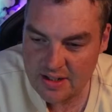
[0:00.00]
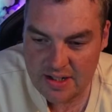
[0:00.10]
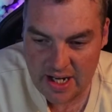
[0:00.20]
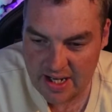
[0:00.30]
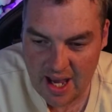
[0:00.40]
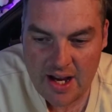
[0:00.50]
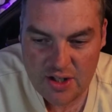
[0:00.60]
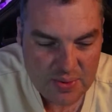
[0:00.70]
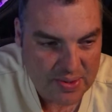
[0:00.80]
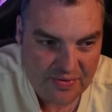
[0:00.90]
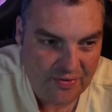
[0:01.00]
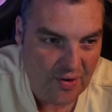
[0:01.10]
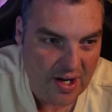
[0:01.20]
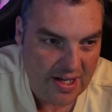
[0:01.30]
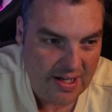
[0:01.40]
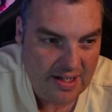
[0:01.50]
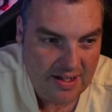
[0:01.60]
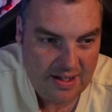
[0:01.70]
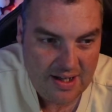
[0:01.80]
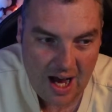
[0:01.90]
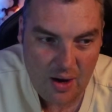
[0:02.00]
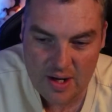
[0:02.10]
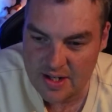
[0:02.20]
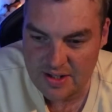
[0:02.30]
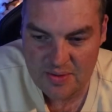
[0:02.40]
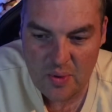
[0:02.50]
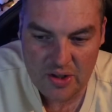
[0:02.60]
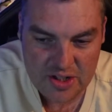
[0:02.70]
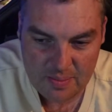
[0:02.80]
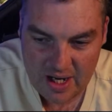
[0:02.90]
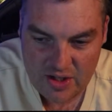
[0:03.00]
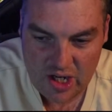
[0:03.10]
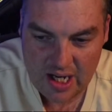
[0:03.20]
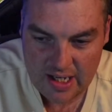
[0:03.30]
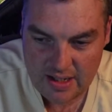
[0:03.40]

Nick Haynes was free. Carlton wanted to buy Jagger.